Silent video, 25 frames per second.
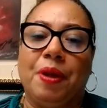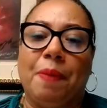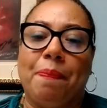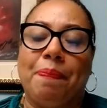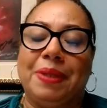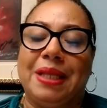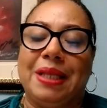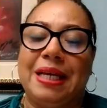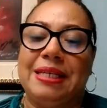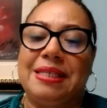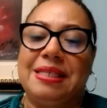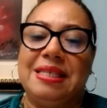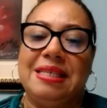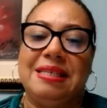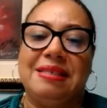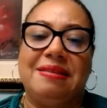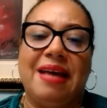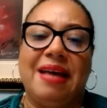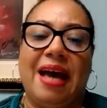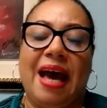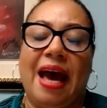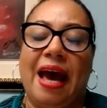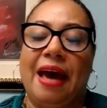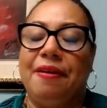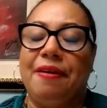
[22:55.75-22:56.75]
places
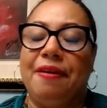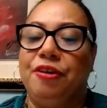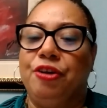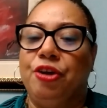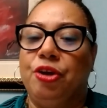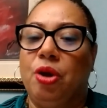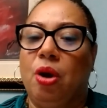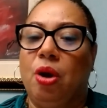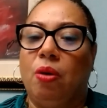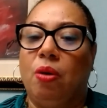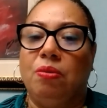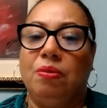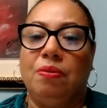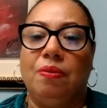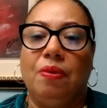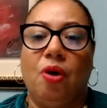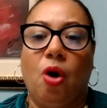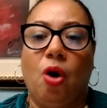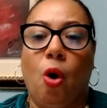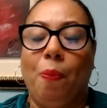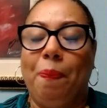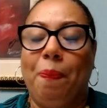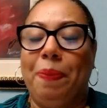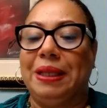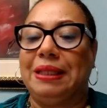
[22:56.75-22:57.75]
that, you know,
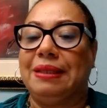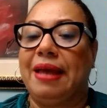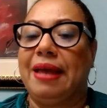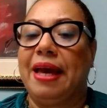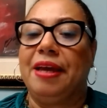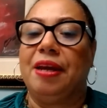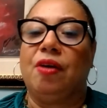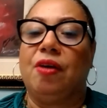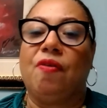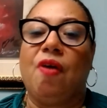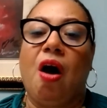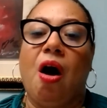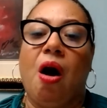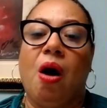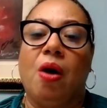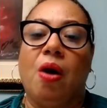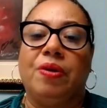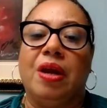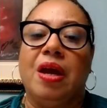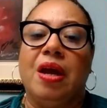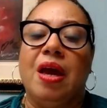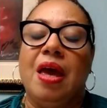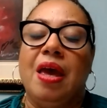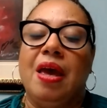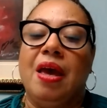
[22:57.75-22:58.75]
open later
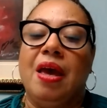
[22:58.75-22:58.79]
on.